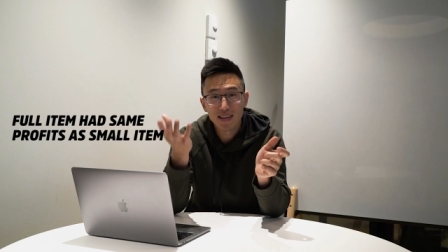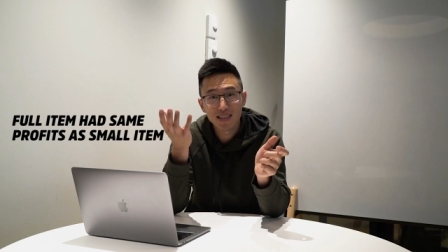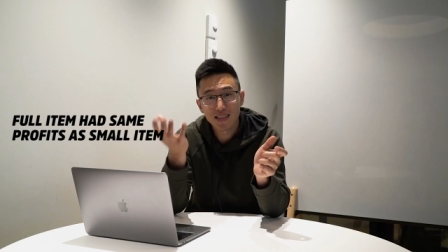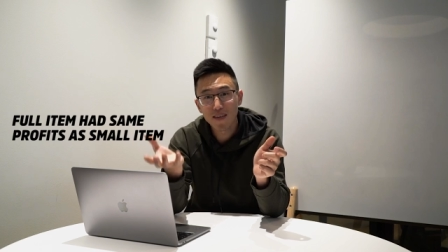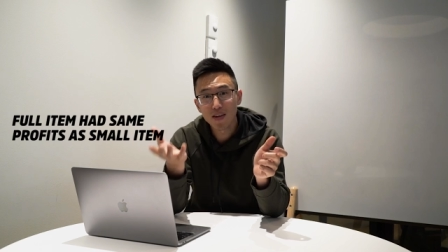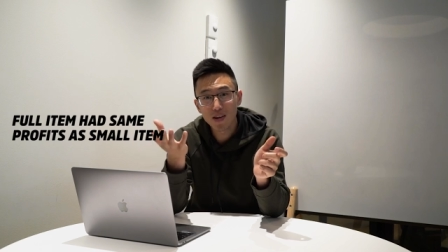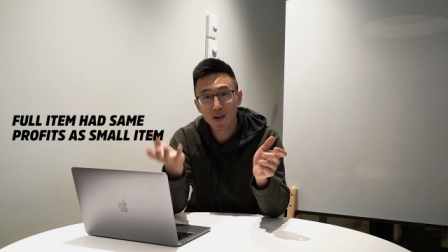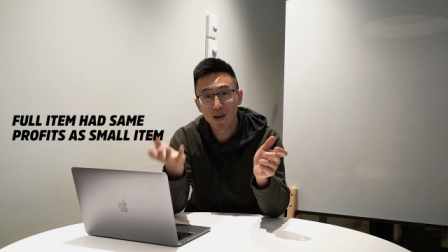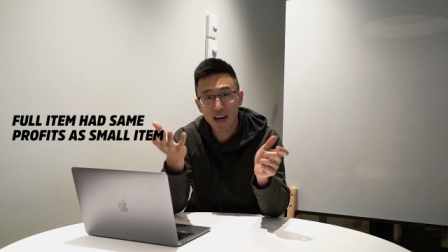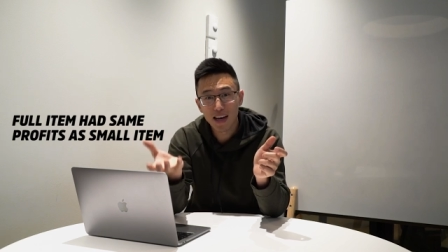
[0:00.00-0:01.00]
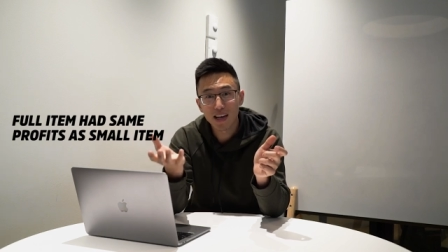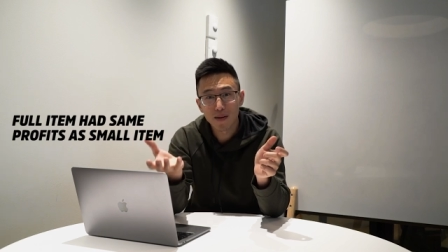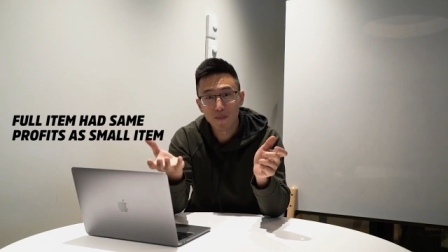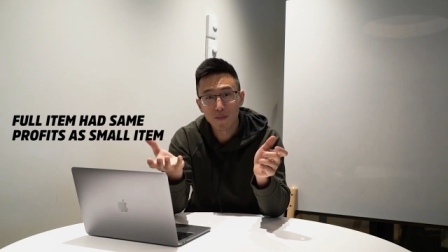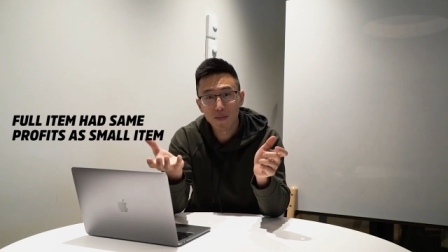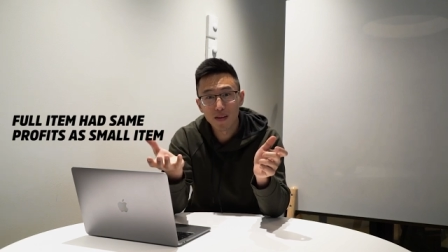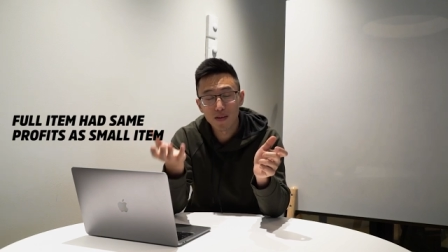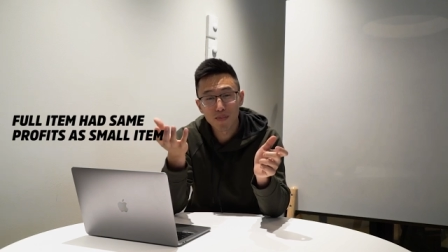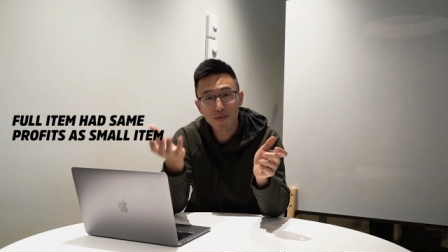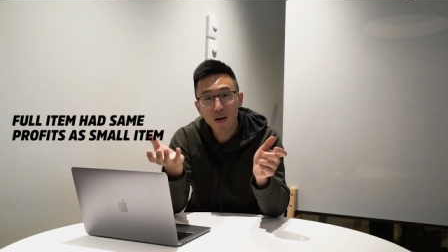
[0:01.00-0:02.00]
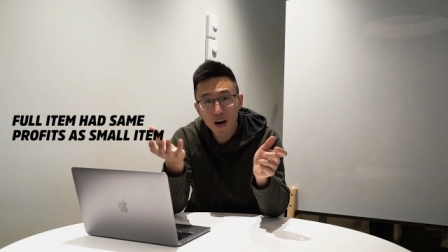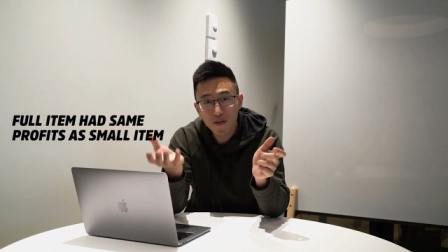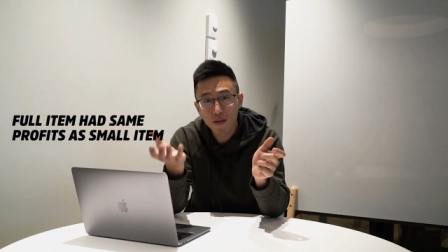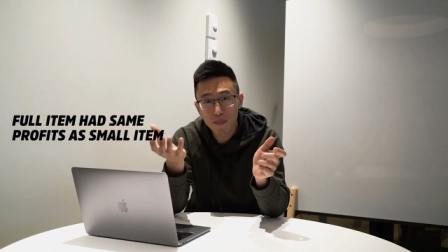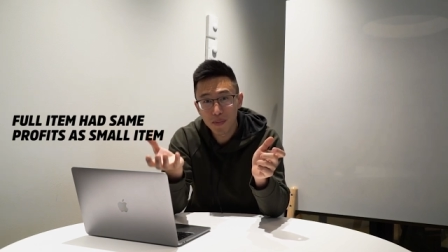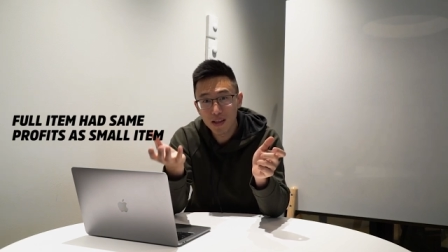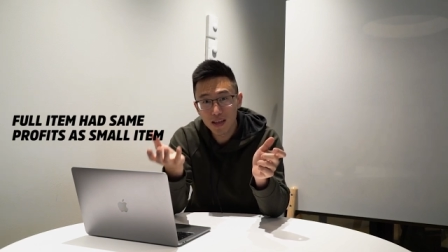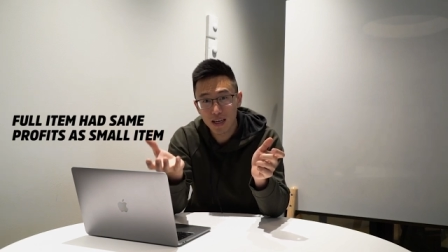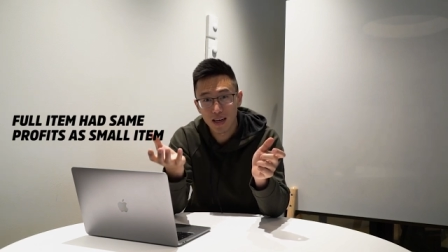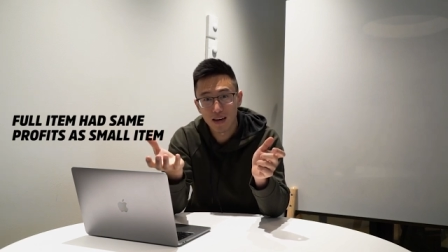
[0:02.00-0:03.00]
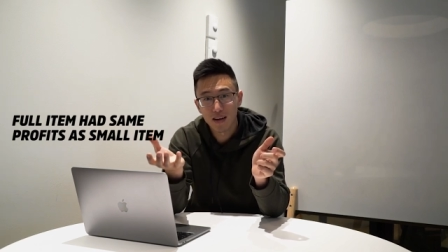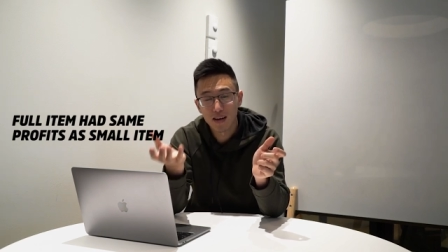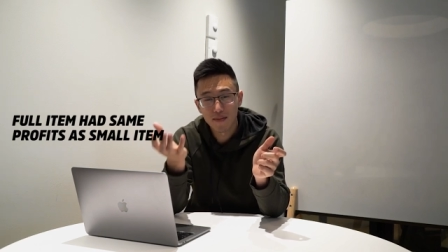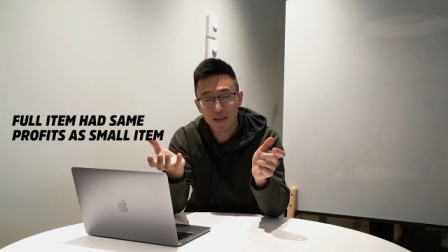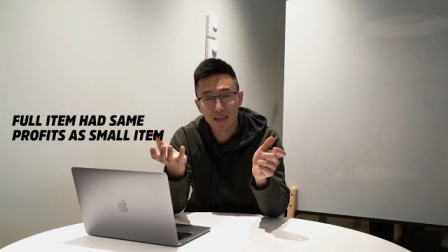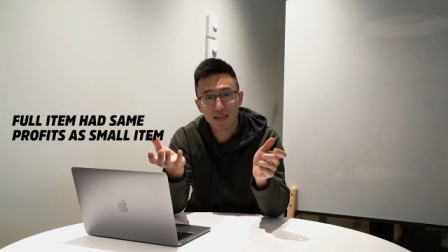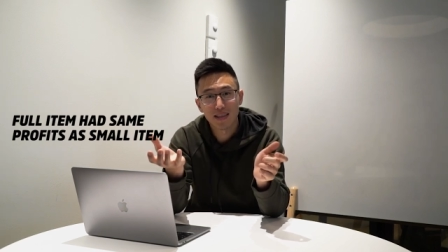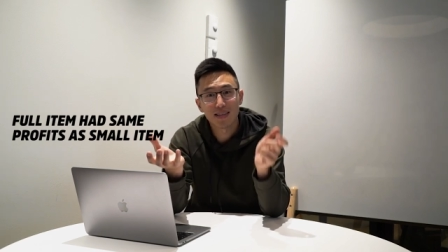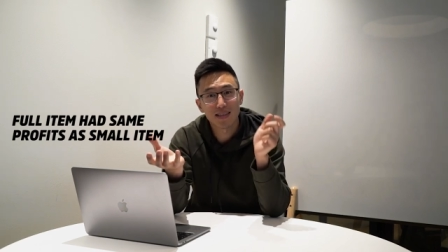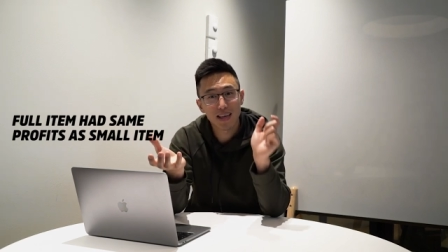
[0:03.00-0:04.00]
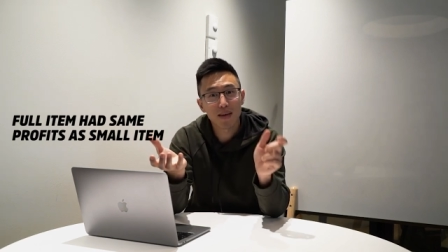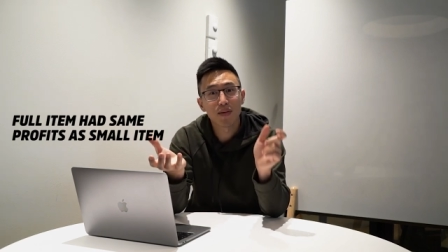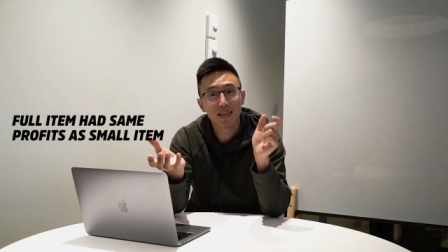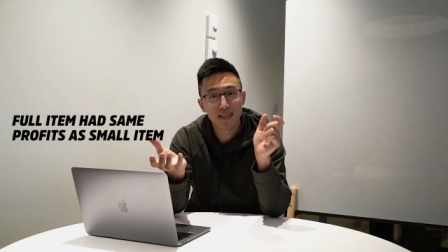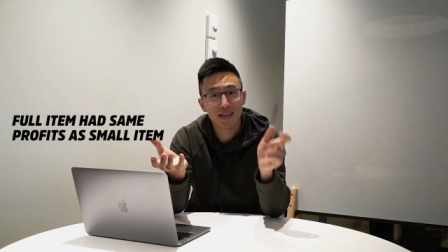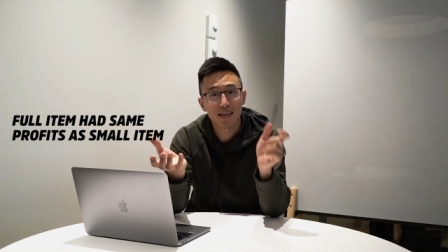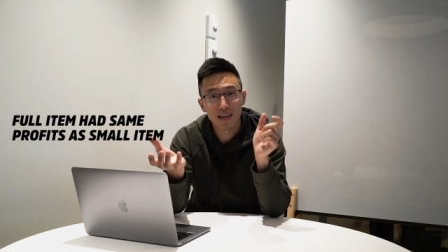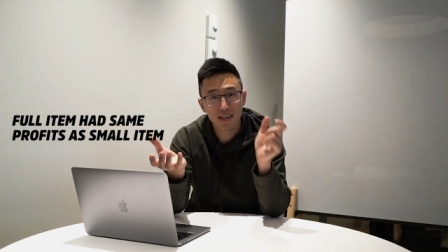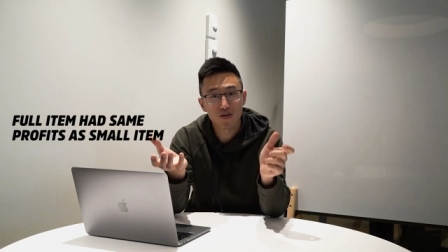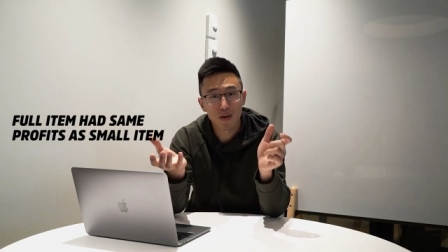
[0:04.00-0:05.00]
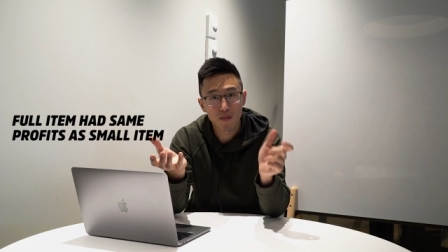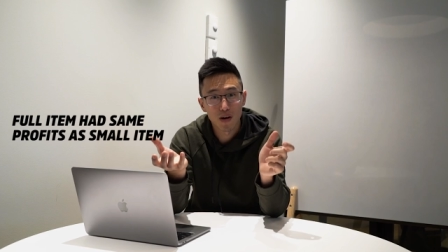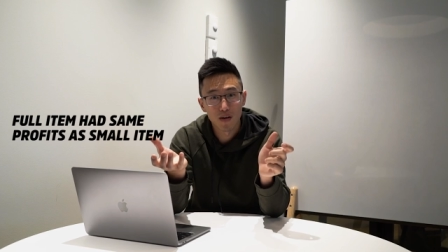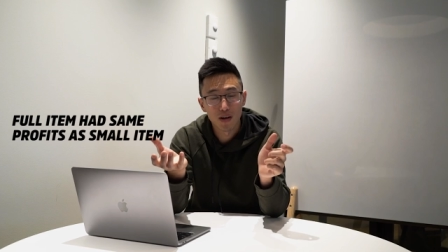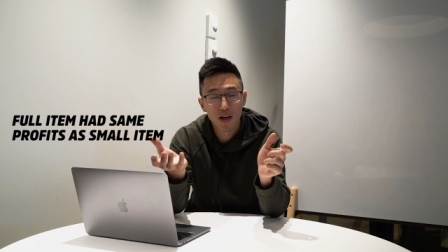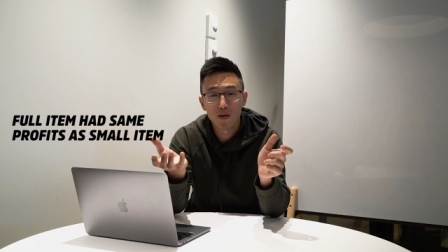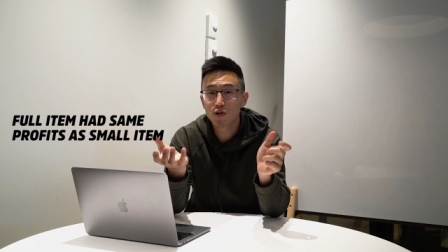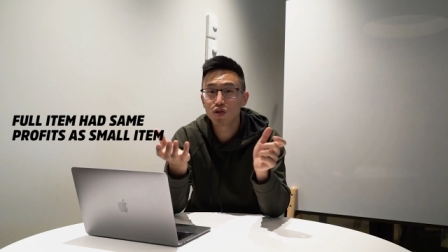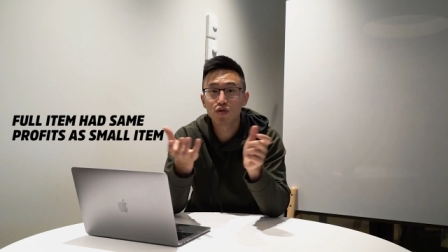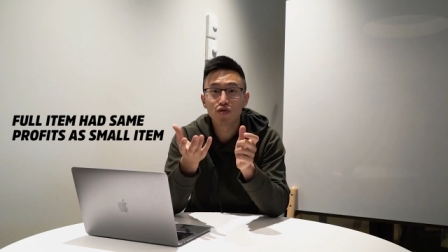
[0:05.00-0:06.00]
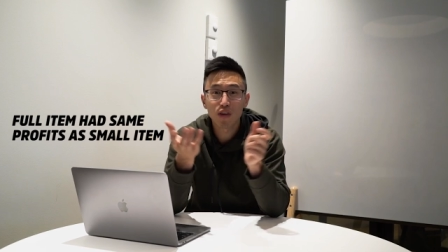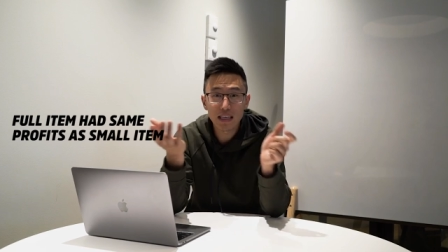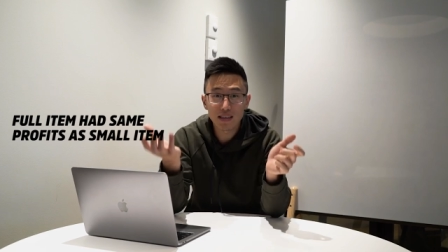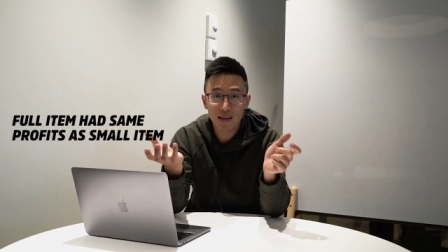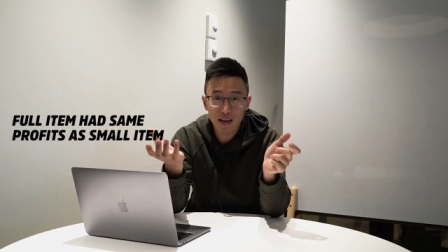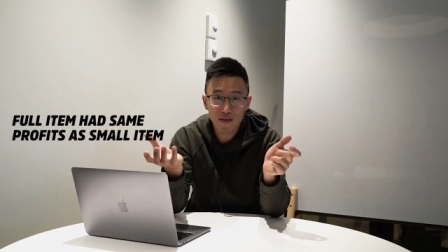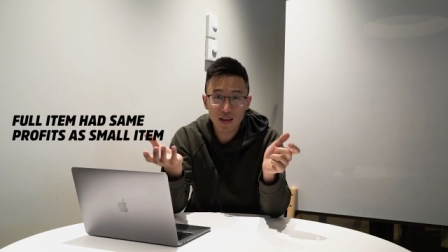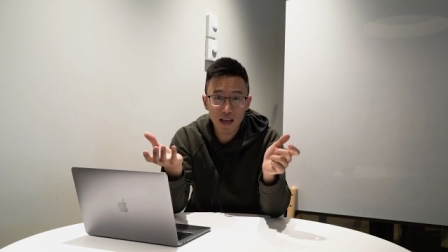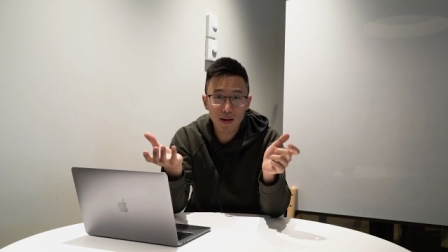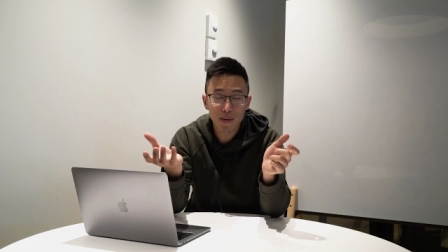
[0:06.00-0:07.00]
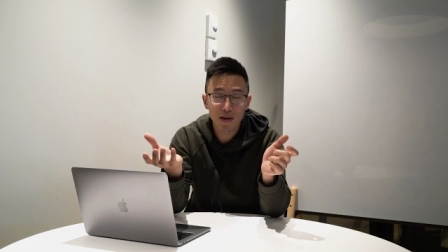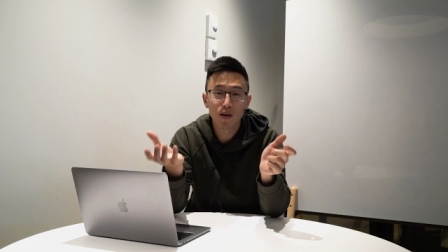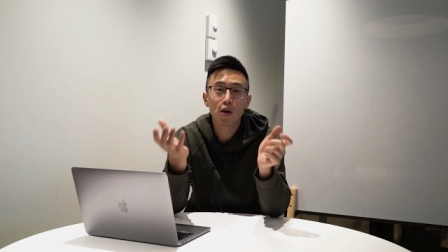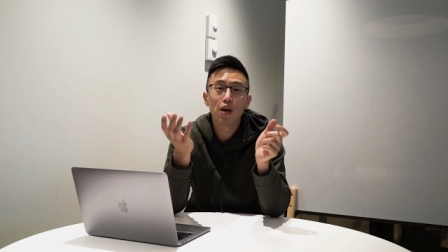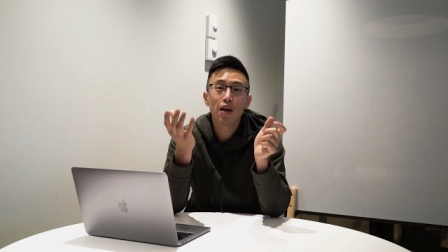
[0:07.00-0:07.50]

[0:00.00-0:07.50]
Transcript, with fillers: The $7 item, the profitability of this is the same as selling an ice cream cone, which is crazy to even think about it.